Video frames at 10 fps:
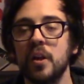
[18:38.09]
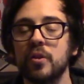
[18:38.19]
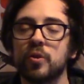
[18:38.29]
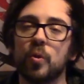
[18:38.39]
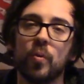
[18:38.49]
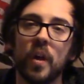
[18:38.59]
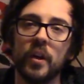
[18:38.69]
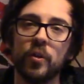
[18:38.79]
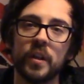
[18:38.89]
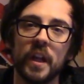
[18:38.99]
so
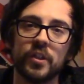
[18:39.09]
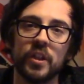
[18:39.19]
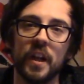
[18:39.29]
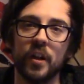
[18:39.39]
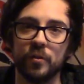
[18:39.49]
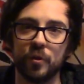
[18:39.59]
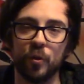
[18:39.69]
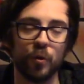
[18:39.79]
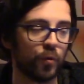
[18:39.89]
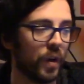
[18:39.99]
that you can actually hit on
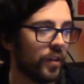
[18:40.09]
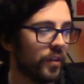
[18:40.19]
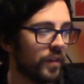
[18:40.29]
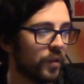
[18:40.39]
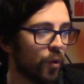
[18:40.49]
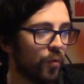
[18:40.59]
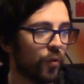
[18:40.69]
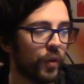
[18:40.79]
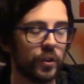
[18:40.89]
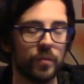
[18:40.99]
2s rather than if you go for
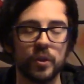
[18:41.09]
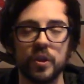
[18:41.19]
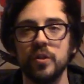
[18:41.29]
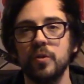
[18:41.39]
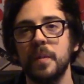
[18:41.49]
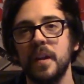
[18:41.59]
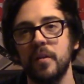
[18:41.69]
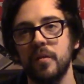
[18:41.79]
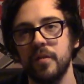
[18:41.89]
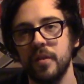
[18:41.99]
Rage of the Machines you'd be
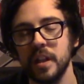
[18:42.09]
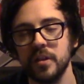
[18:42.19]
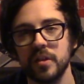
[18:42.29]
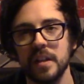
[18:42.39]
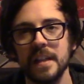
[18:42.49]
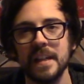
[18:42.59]
hitting on 3s.